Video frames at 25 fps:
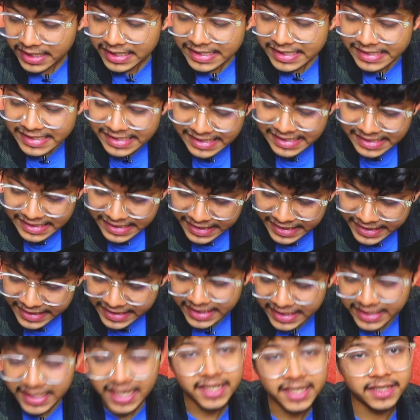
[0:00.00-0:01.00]

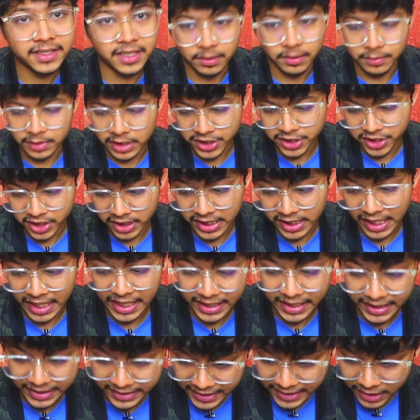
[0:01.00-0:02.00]
CD can come initially.
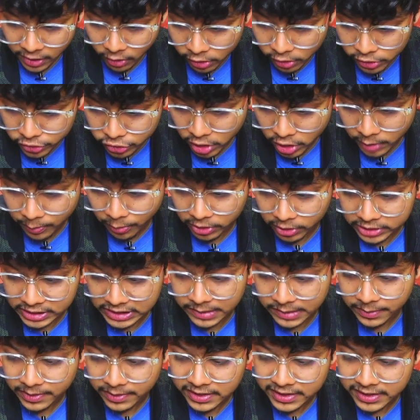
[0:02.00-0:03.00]
It can also be
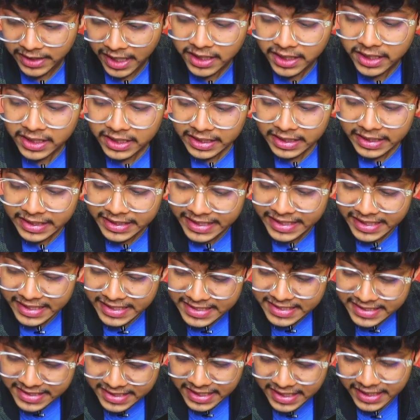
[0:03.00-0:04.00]
possible that
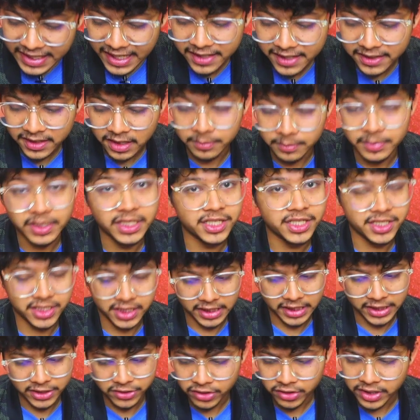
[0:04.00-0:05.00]
DC can come
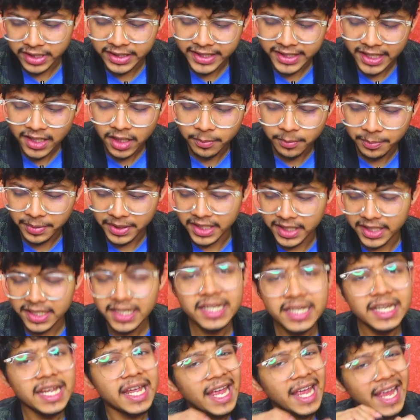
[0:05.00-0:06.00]
initially. So it can appear
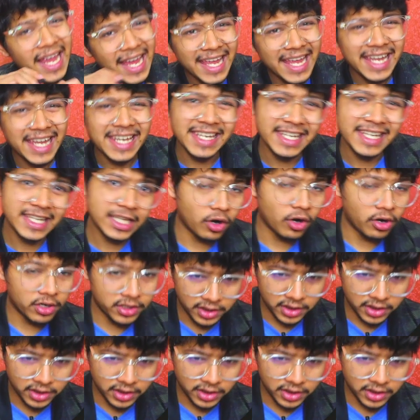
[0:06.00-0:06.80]
in any order